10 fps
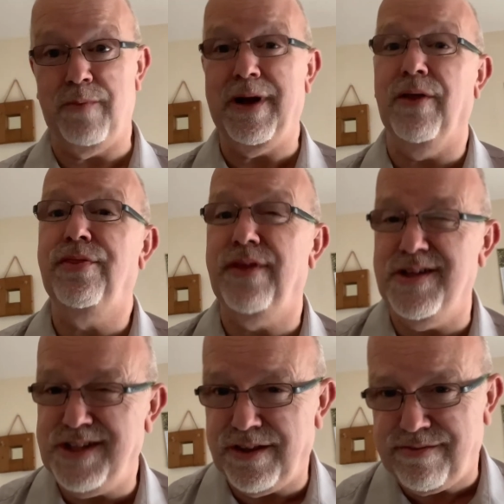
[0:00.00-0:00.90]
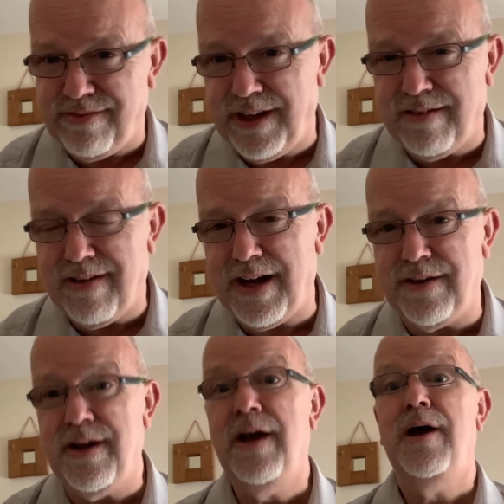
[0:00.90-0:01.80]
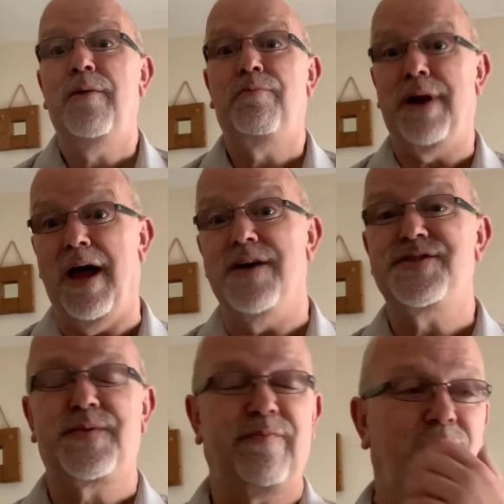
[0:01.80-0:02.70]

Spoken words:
about 33 grand plus.